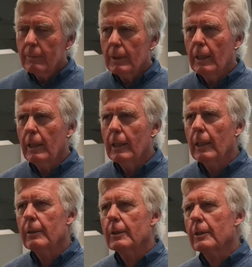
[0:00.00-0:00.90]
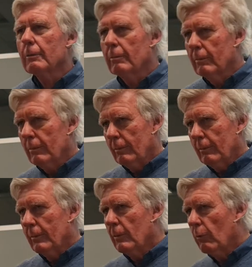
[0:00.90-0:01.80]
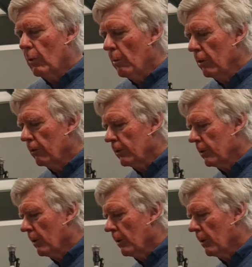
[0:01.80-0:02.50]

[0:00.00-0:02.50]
then they get reversed.